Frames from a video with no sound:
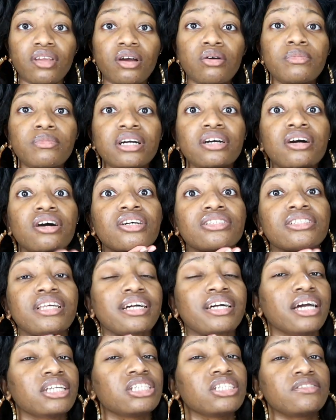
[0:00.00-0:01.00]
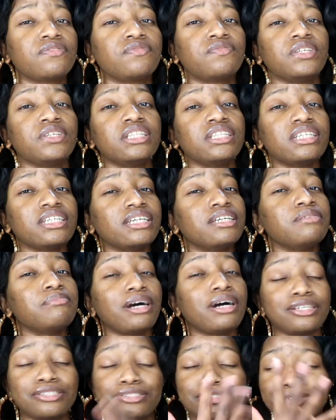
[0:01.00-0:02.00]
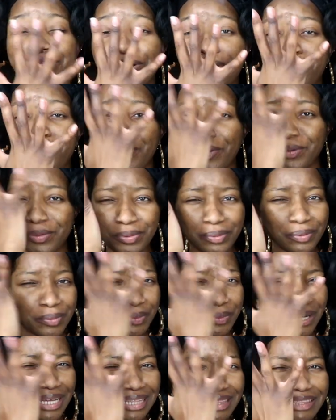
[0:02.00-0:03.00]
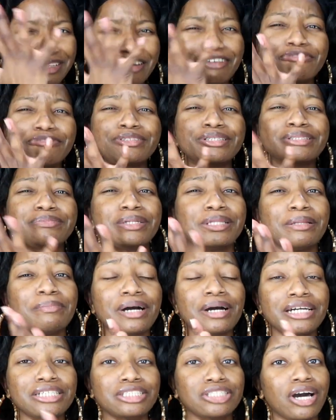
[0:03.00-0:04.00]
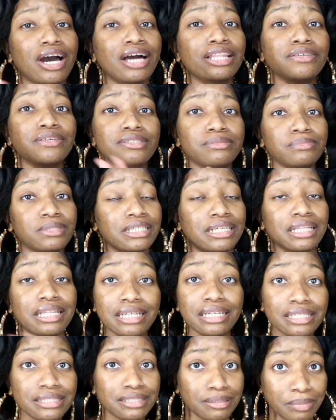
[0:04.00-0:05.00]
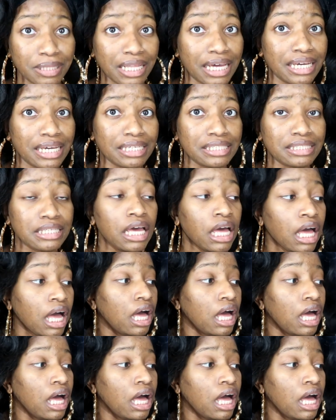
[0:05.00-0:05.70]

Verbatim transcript: oh my gosh like i just feel it in my soul i love the smell of pine sol i love the smell of cleaning supplies